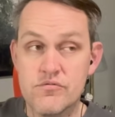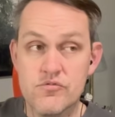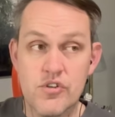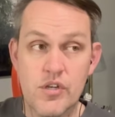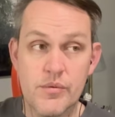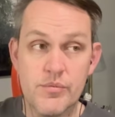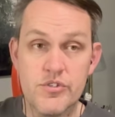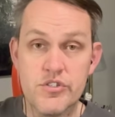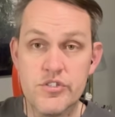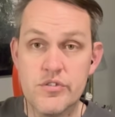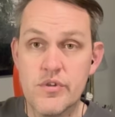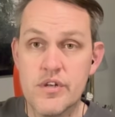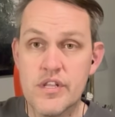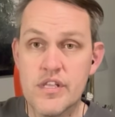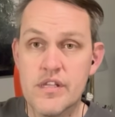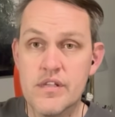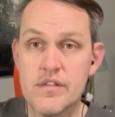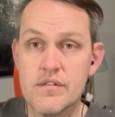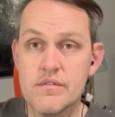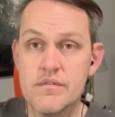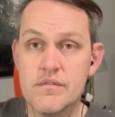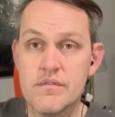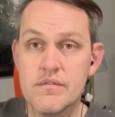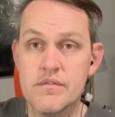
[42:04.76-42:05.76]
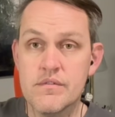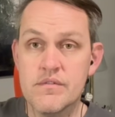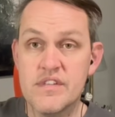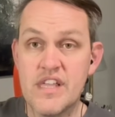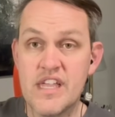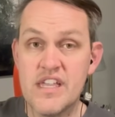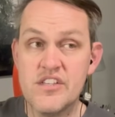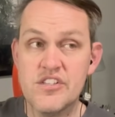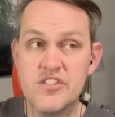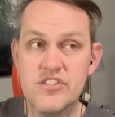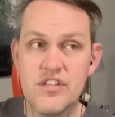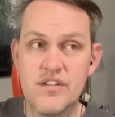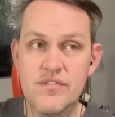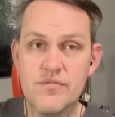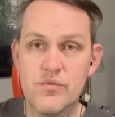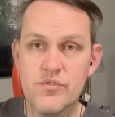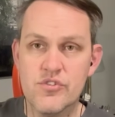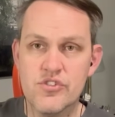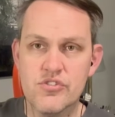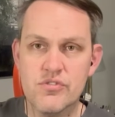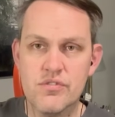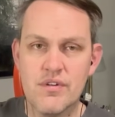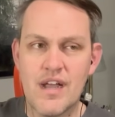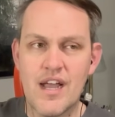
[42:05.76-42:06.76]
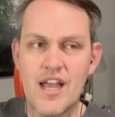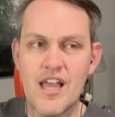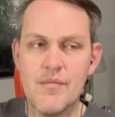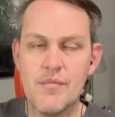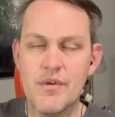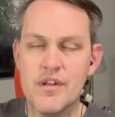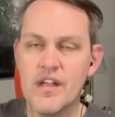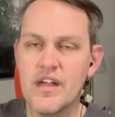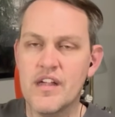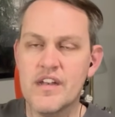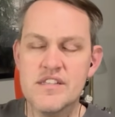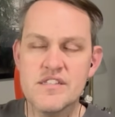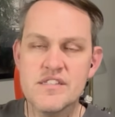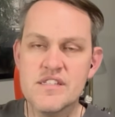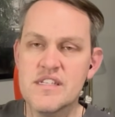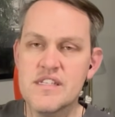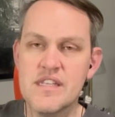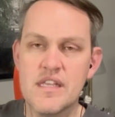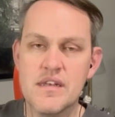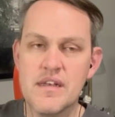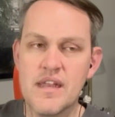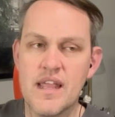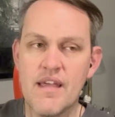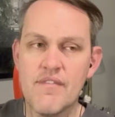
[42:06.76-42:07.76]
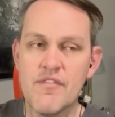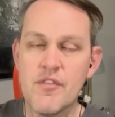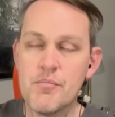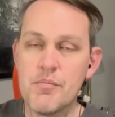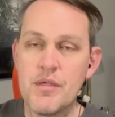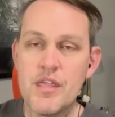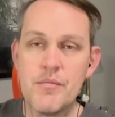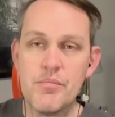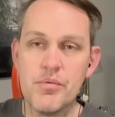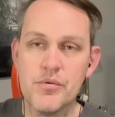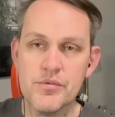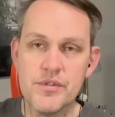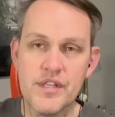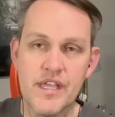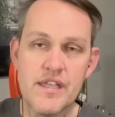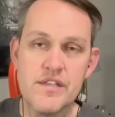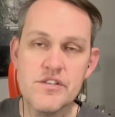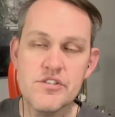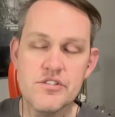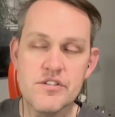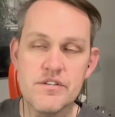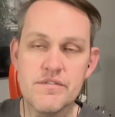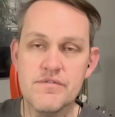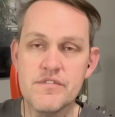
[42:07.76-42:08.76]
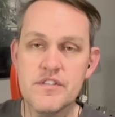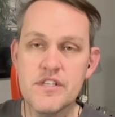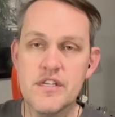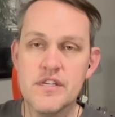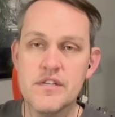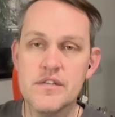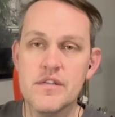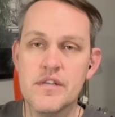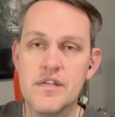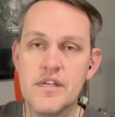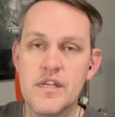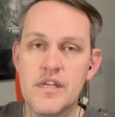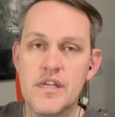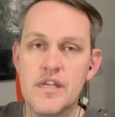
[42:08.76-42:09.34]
troubleshooting it. Day shift would try, but honestly didn't have the people night shift did.